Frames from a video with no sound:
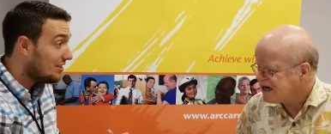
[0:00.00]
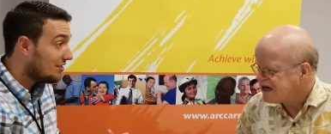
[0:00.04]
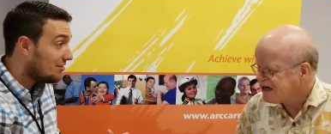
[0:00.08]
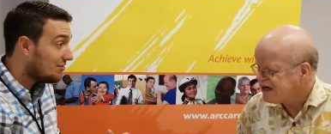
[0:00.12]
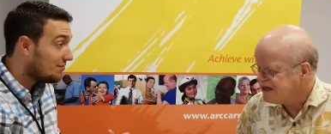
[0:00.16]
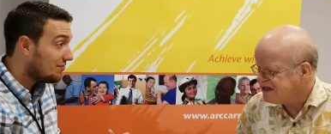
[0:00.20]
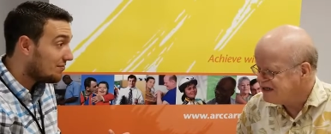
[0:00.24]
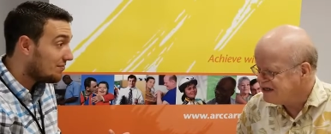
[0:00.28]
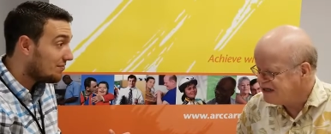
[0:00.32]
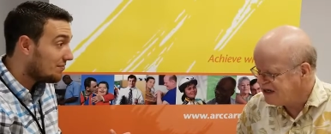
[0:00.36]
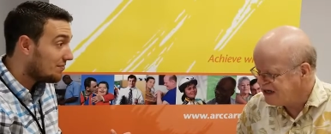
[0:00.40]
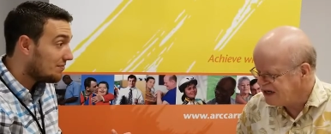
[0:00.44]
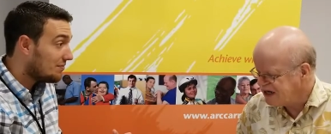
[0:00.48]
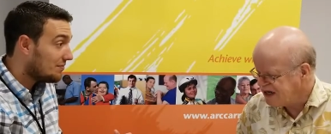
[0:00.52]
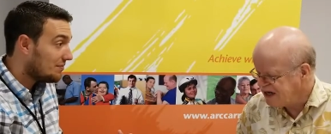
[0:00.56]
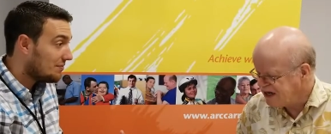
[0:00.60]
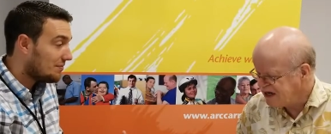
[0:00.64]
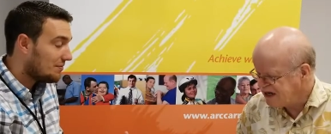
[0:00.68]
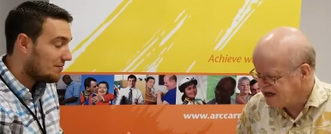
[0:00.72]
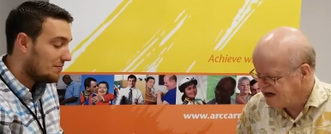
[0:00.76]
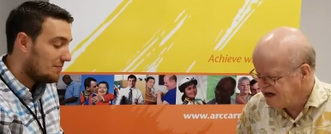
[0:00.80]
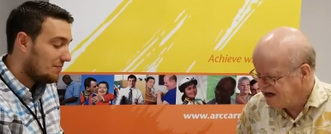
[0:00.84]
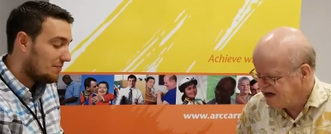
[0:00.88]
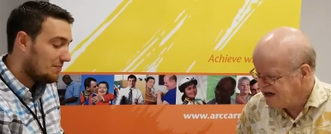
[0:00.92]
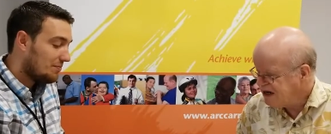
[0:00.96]
Speaker 1: Yeah.
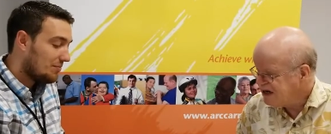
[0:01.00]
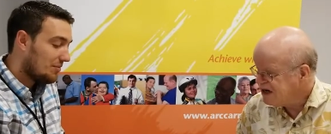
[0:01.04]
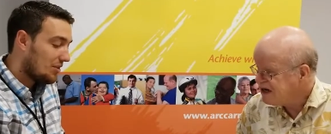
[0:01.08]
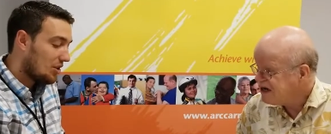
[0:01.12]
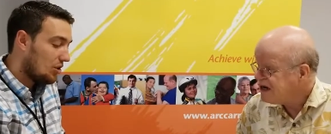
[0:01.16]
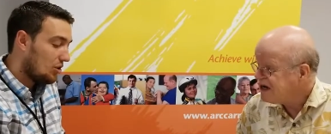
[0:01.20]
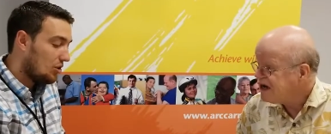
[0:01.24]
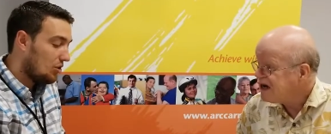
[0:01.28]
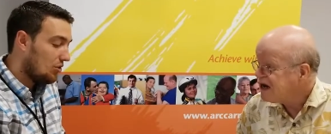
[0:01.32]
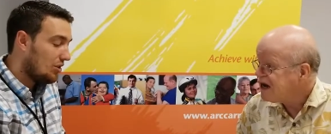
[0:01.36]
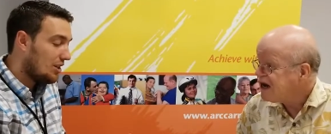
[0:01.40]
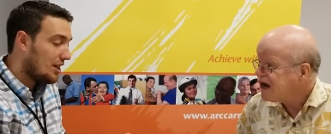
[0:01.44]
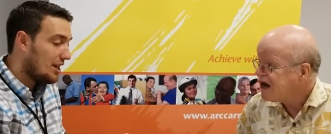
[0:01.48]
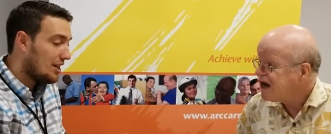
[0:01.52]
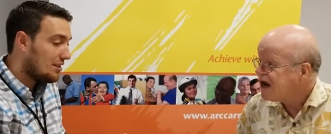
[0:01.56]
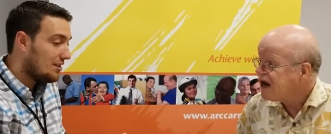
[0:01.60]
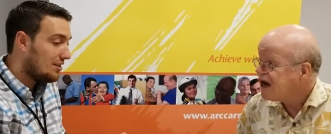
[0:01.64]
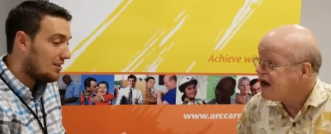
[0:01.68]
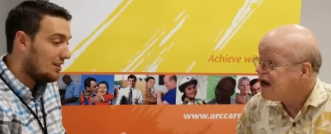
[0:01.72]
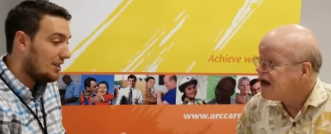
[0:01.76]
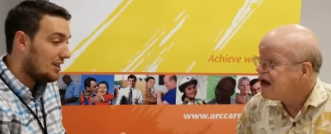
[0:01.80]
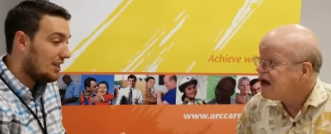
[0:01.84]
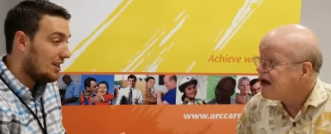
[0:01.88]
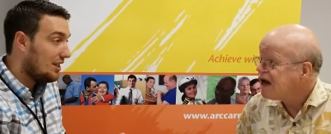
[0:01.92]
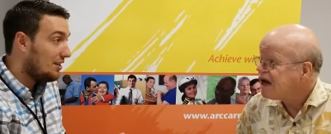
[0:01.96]
You got to
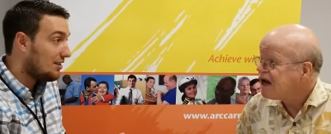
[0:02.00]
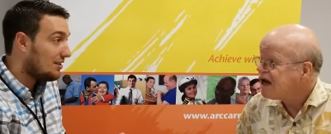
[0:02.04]
eat